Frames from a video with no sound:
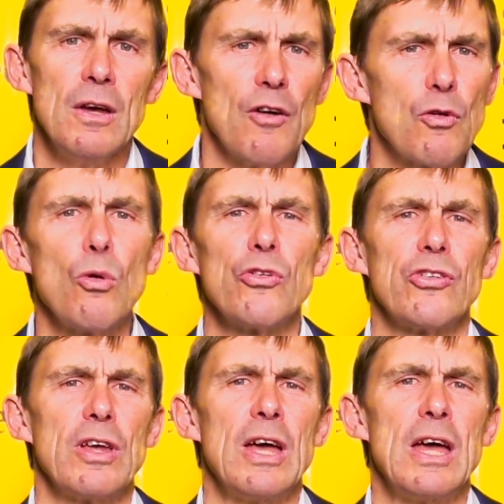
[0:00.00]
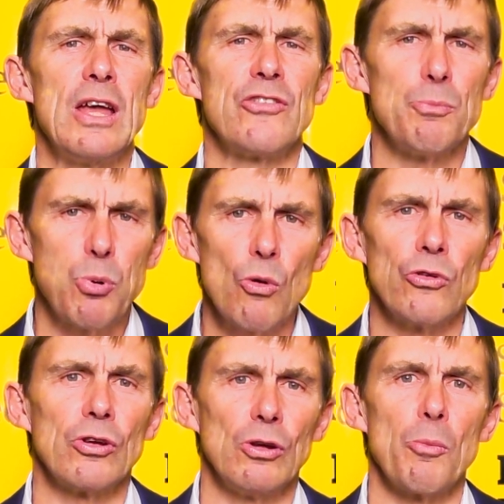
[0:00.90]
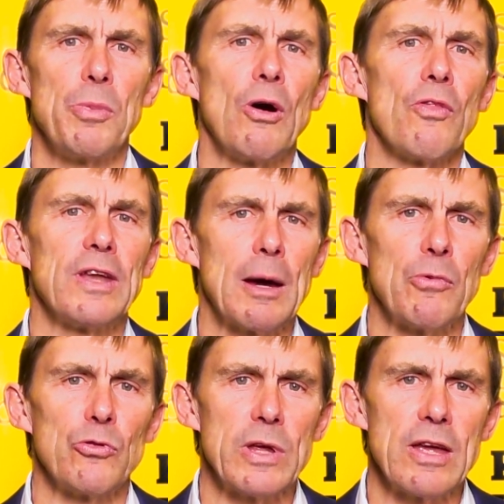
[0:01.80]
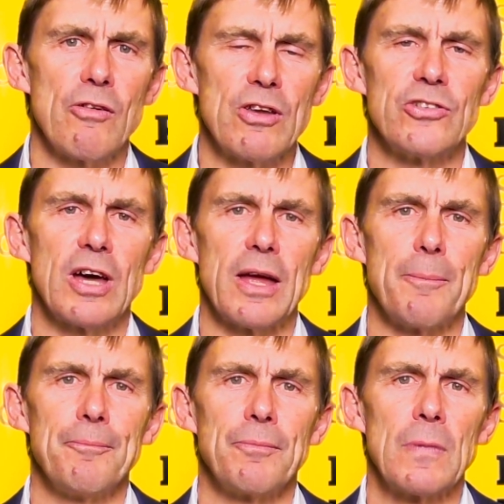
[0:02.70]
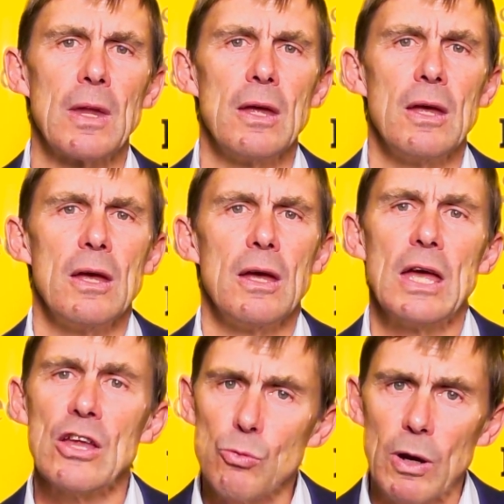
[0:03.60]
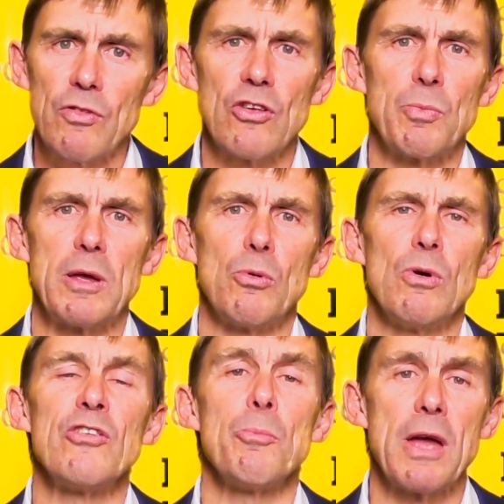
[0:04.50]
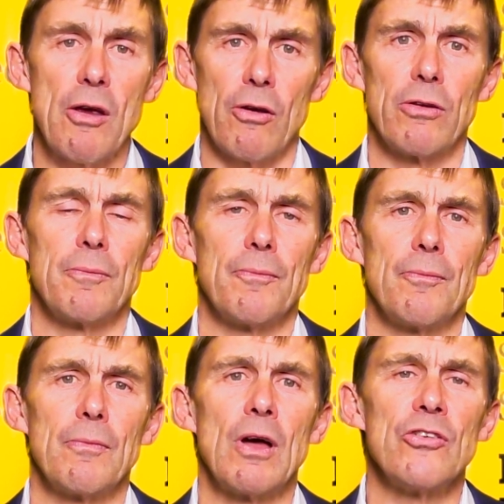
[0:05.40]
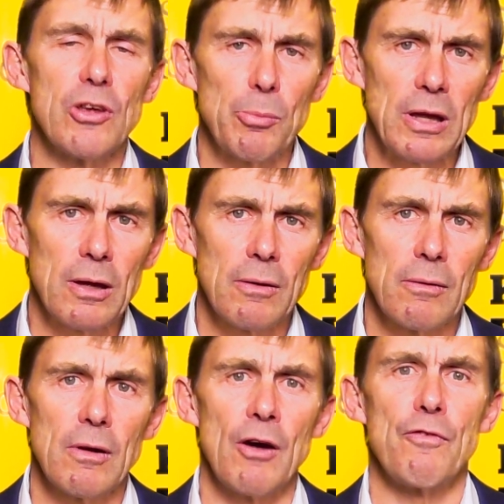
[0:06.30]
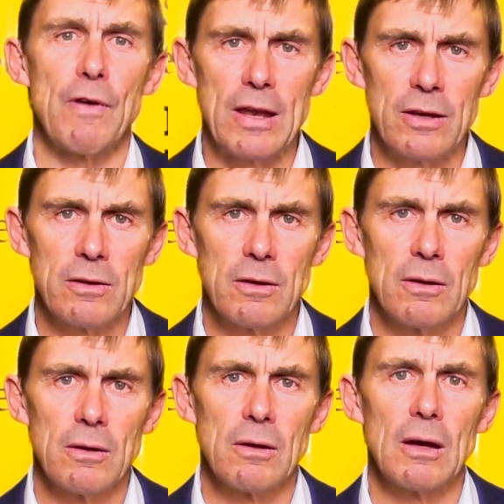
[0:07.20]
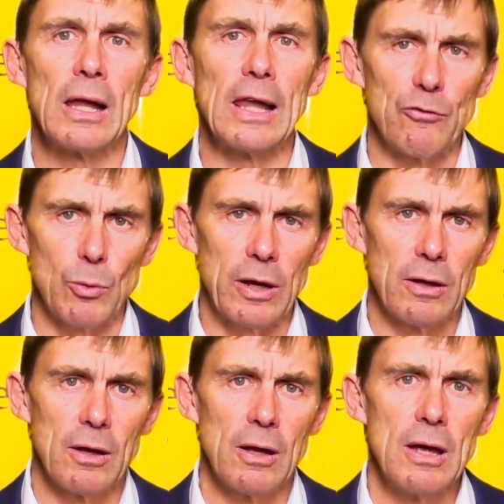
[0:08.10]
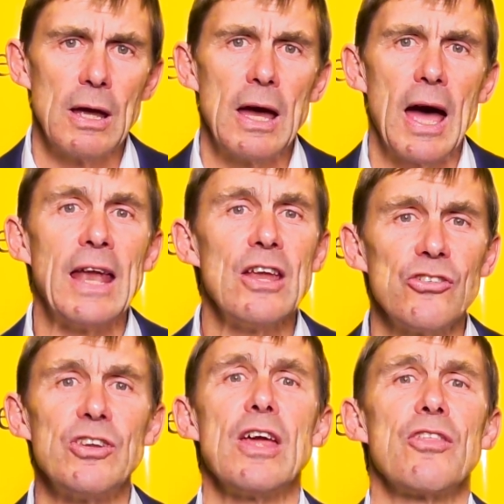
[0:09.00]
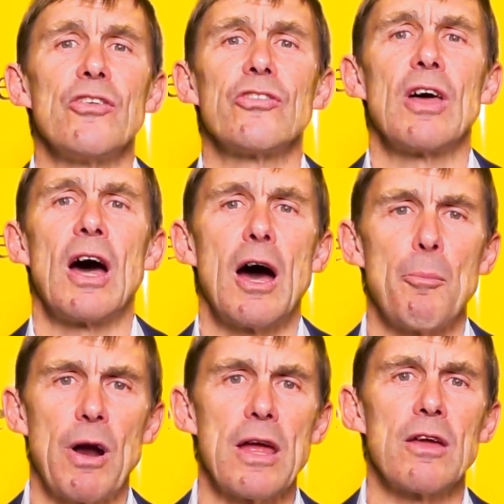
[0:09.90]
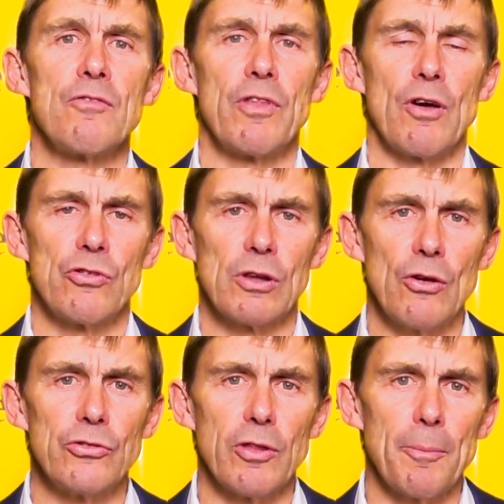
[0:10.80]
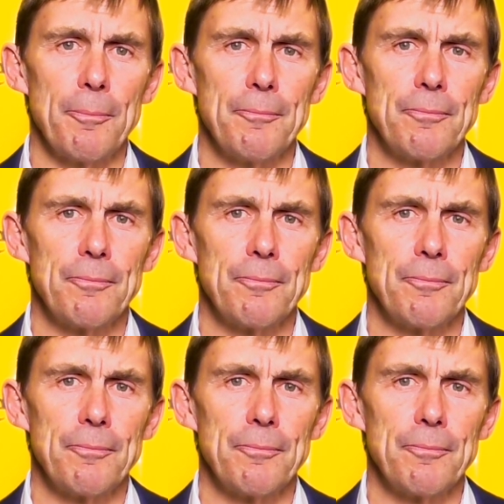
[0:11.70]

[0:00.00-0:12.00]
Of course, it's important to look beyond the numbers we hear each day. Each one of these people is a parent, a sibling, a friend, a loved one, and each death is heartbreaking for those close to them.